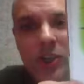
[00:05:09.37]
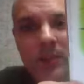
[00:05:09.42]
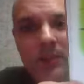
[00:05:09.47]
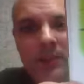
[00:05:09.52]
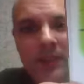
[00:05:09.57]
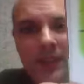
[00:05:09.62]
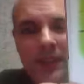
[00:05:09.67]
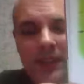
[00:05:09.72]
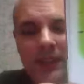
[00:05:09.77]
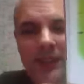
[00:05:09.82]

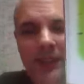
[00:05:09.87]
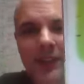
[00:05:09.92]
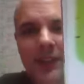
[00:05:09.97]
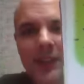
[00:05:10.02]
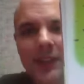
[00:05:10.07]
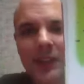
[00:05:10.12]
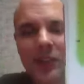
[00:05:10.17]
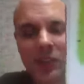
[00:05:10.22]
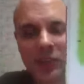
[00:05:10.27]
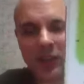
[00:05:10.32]
jumped in.
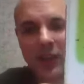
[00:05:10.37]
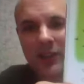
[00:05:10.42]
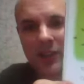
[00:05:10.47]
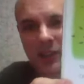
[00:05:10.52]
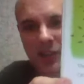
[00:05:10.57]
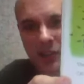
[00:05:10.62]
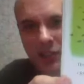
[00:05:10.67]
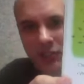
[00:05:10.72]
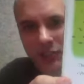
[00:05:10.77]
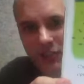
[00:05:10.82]

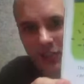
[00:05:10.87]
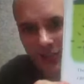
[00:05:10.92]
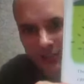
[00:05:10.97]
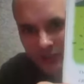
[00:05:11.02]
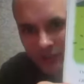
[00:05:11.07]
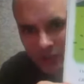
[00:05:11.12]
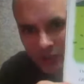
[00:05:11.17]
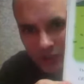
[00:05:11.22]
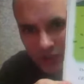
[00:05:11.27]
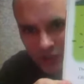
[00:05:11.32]
Crunch,
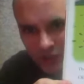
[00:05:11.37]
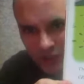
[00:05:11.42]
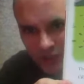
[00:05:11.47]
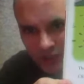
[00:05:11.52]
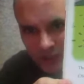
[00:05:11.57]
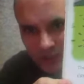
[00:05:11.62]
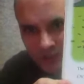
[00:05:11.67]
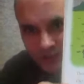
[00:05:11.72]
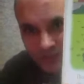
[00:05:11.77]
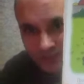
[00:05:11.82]
crunch.